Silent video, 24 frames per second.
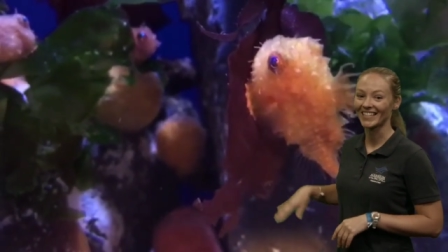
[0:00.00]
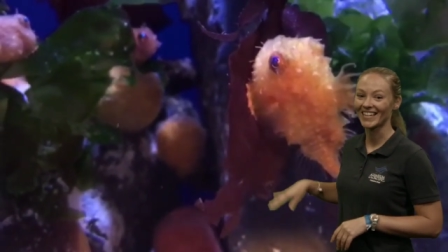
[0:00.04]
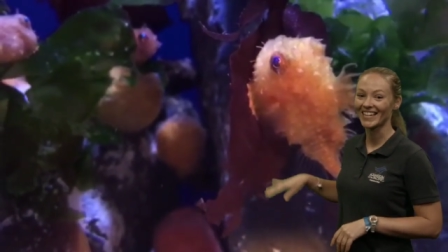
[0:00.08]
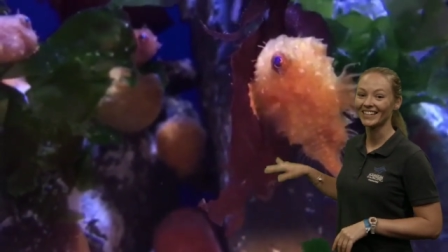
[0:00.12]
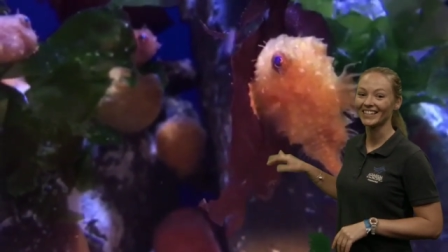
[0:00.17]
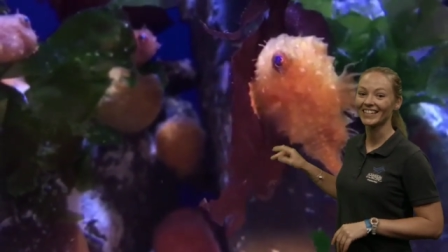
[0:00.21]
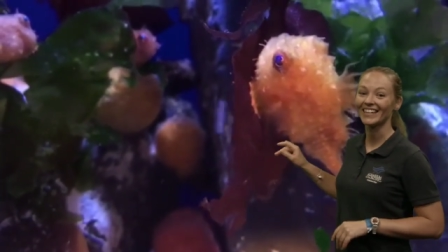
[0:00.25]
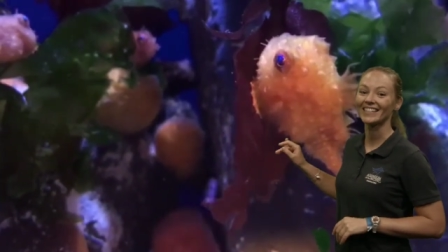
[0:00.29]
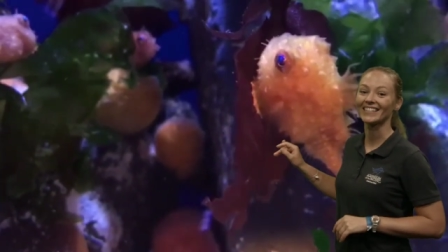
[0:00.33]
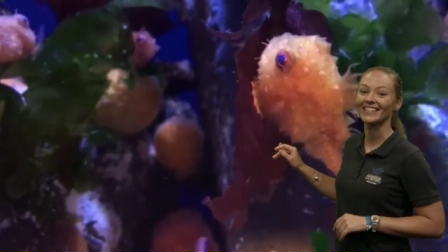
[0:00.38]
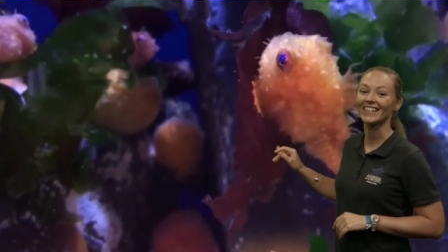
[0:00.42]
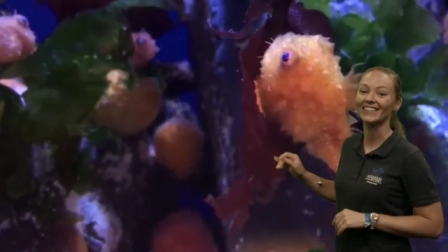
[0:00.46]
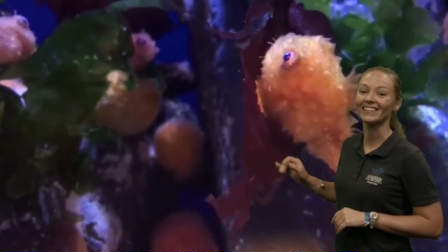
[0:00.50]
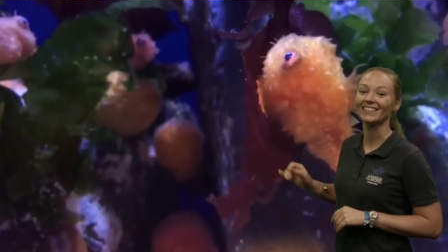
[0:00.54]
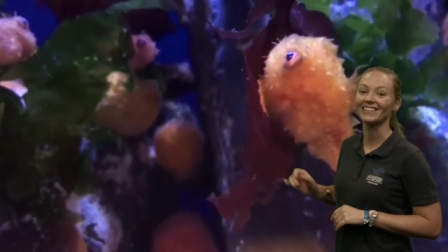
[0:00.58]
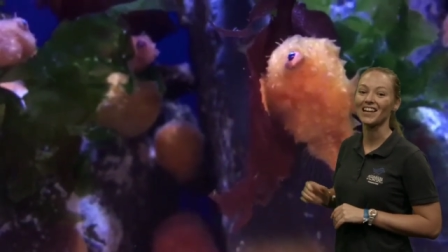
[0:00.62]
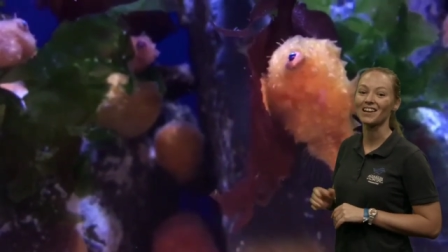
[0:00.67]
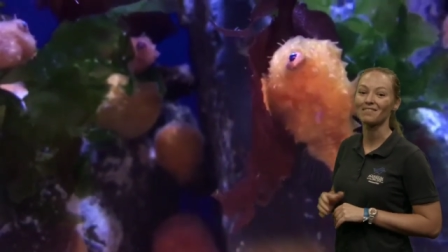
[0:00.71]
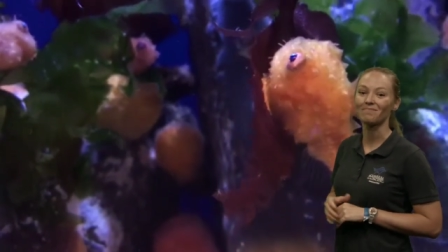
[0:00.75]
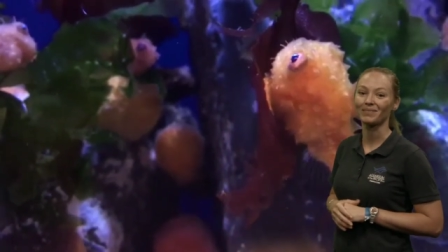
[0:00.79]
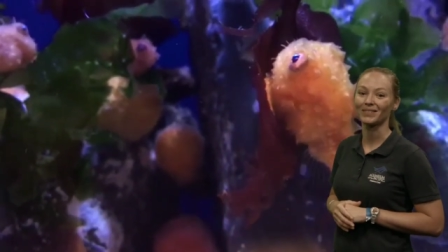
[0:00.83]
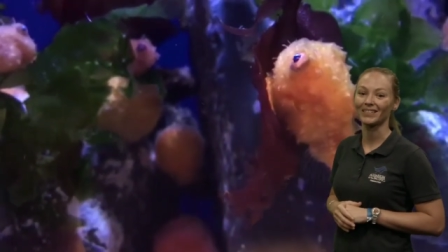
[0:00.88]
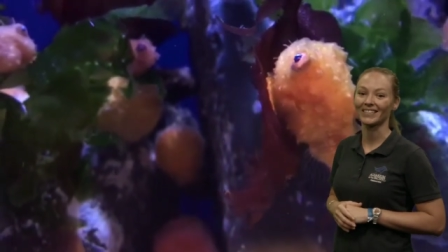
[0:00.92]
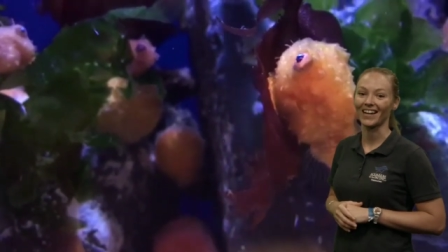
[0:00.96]
Here is a
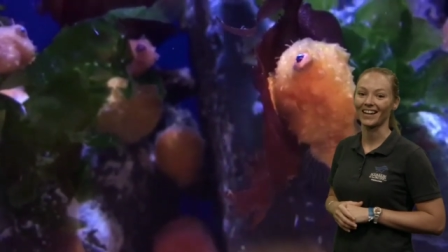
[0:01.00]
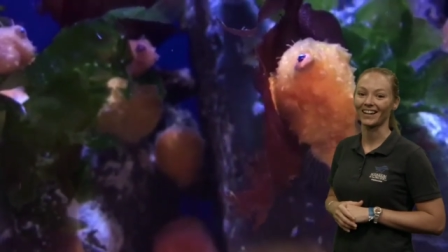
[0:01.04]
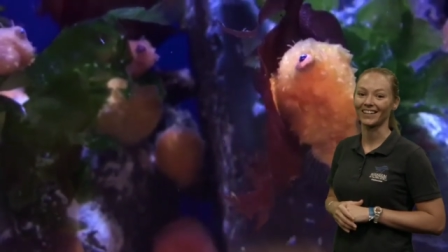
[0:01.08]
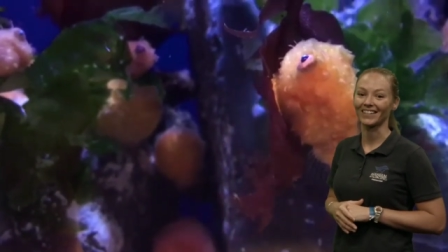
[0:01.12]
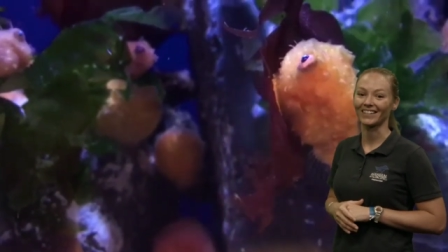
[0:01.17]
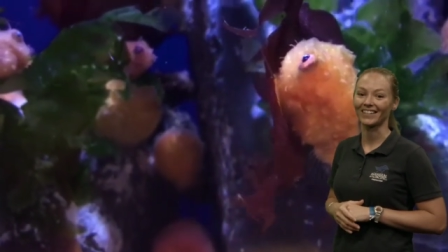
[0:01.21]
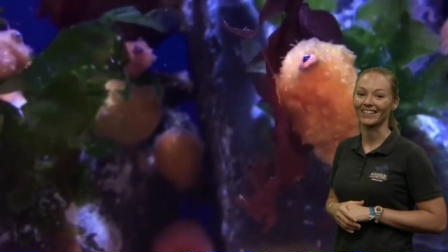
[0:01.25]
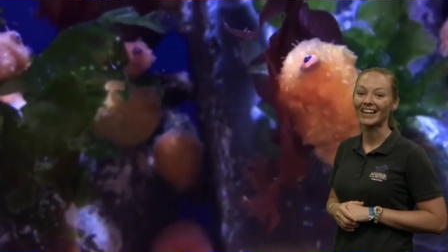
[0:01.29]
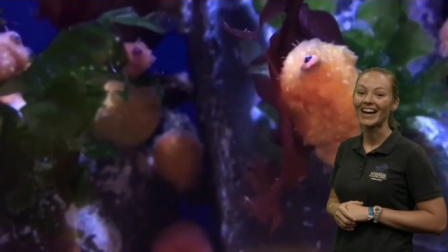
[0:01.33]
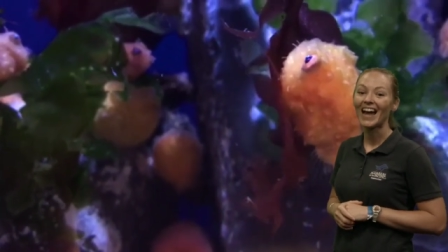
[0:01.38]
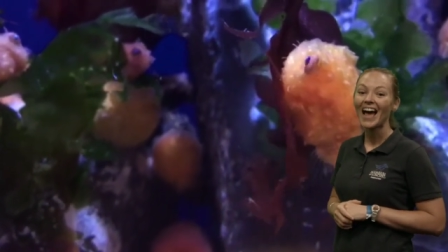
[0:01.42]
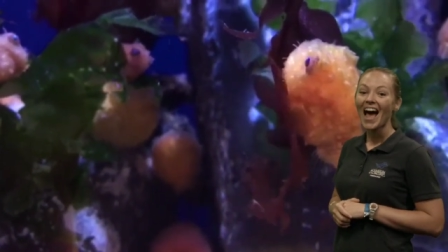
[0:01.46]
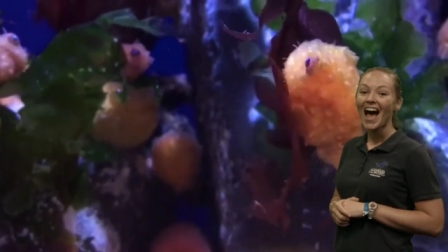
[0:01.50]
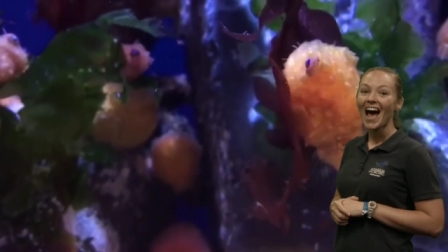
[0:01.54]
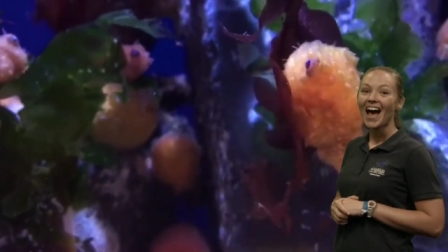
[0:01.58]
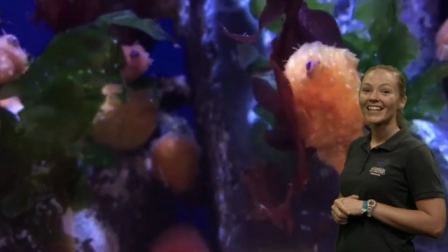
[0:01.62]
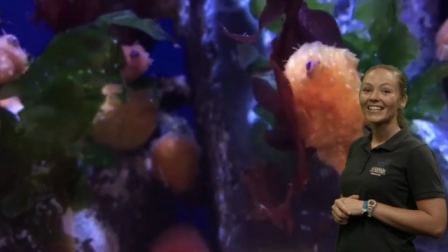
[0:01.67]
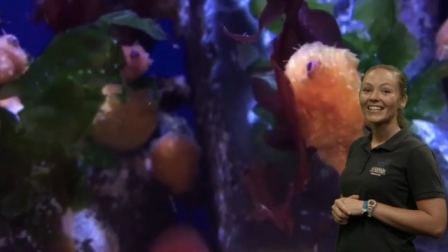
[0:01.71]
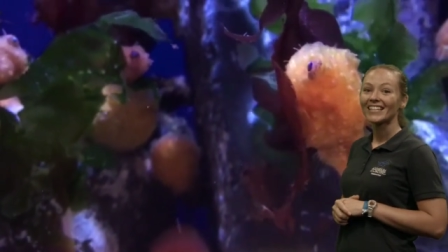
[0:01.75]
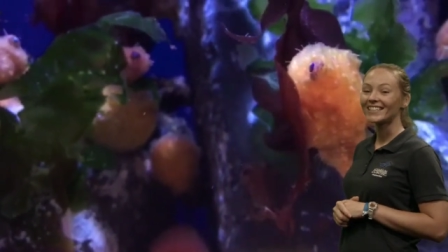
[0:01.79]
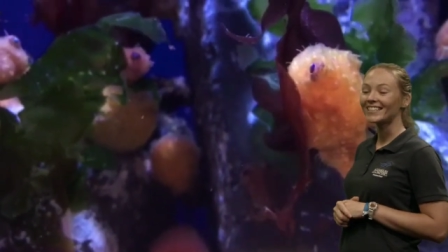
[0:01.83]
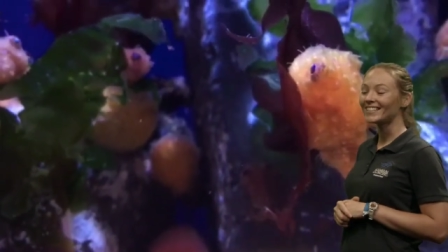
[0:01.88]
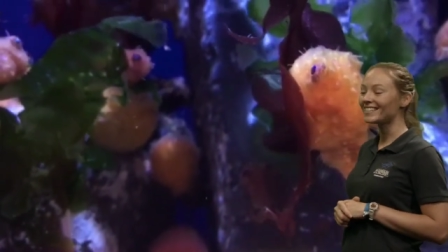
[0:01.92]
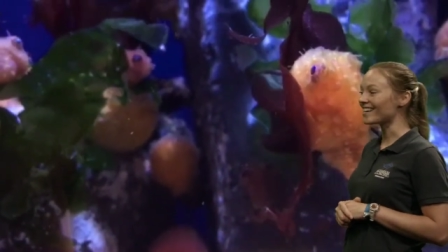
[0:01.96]
lump sucker
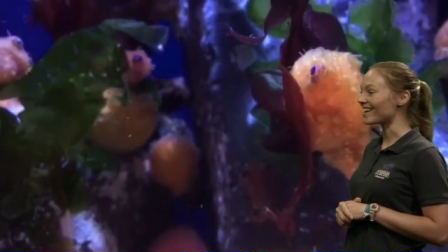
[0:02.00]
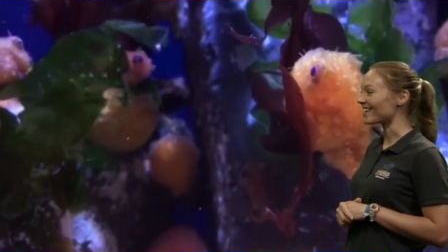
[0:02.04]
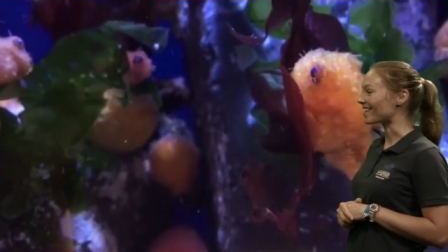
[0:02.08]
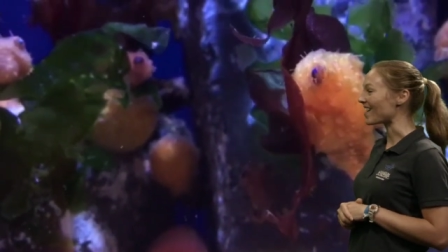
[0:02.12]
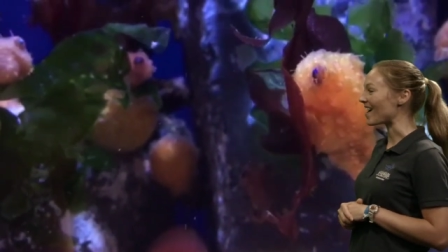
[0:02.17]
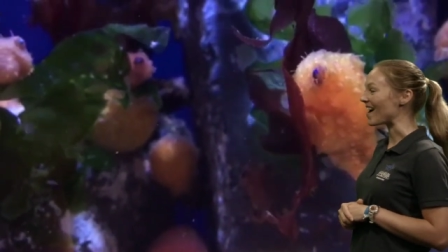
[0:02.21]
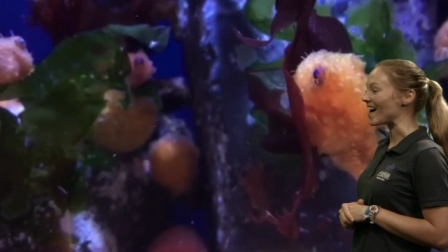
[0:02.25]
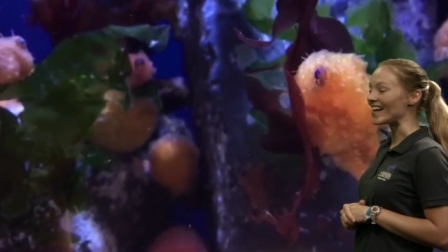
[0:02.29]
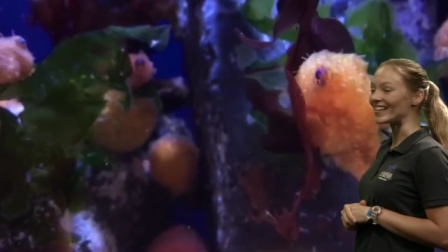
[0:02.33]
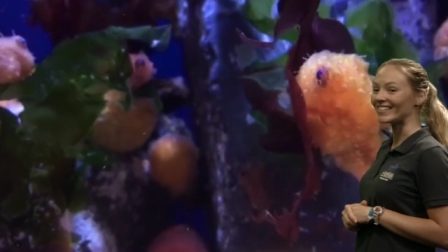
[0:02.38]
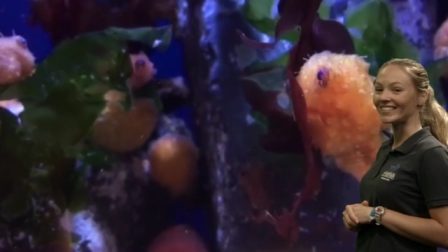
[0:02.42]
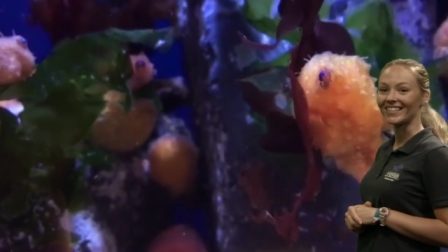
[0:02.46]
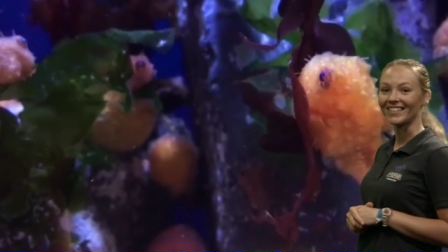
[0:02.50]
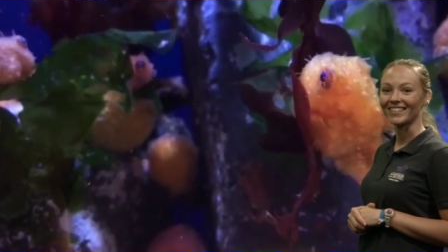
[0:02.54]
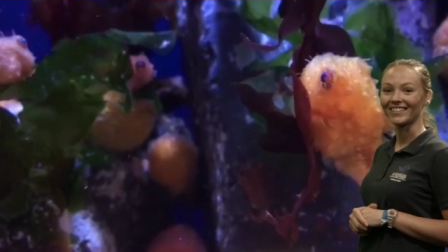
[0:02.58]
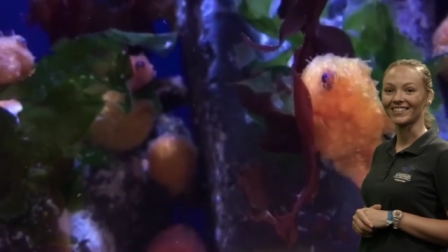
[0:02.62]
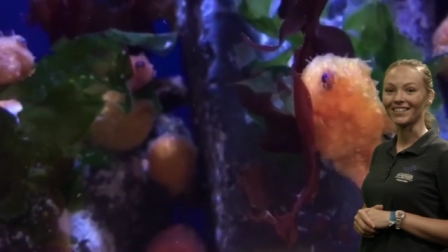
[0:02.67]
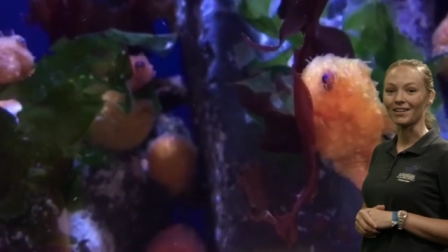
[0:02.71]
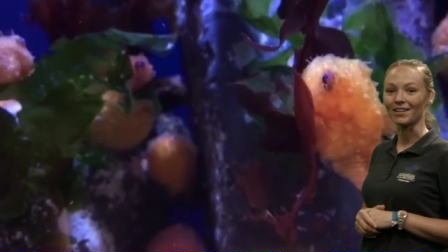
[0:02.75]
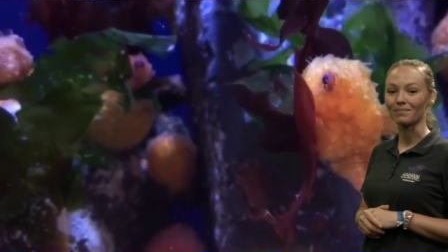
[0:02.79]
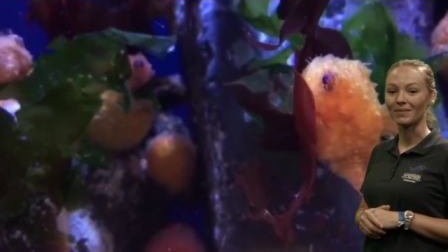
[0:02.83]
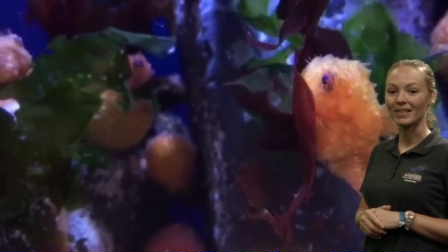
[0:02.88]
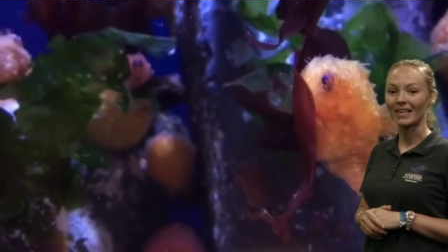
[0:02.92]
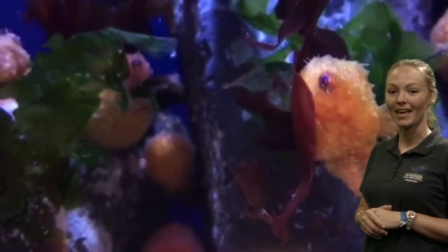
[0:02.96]
stuck onto
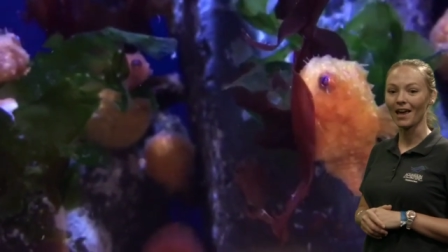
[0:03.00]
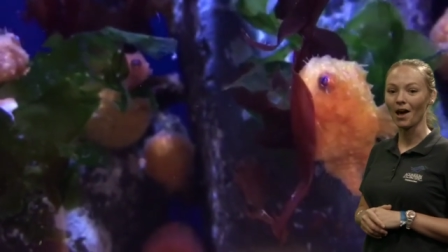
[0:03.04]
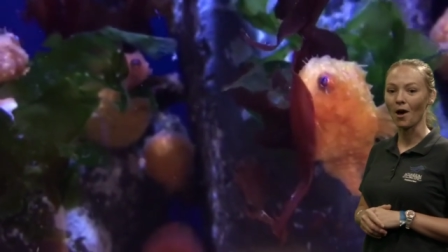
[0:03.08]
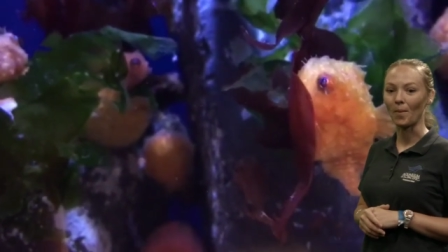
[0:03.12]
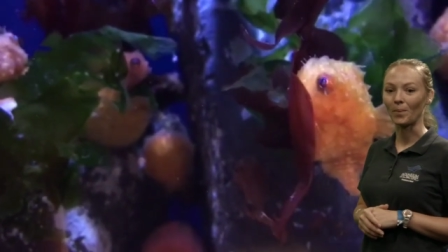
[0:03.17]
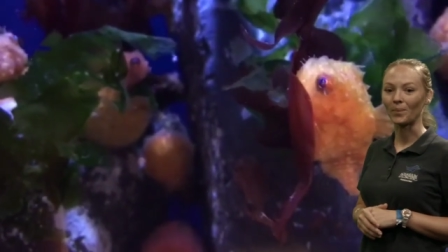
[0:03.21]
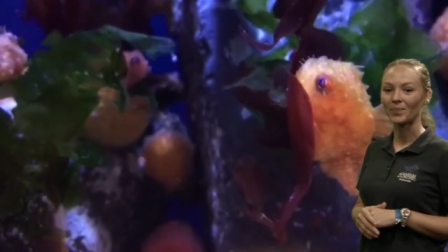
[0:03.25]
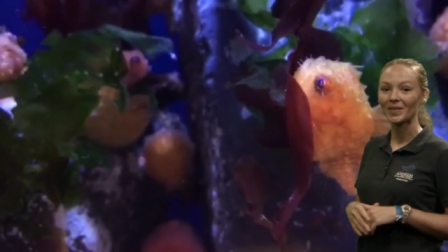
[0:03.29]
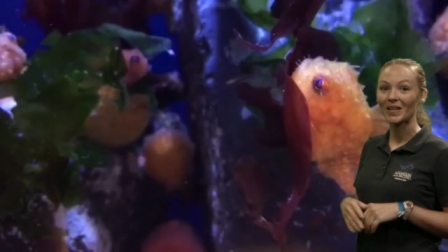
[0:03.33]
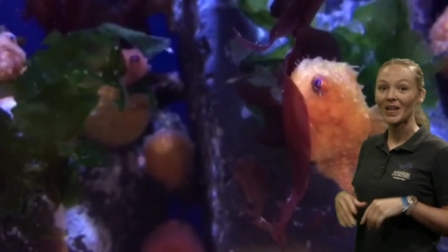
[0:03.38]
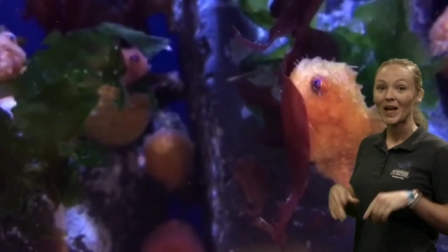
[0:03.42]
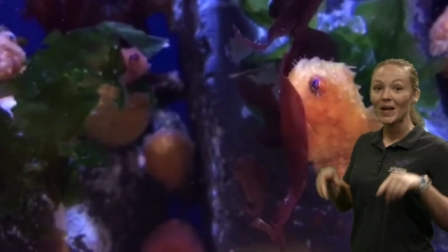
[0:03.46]
some kelp.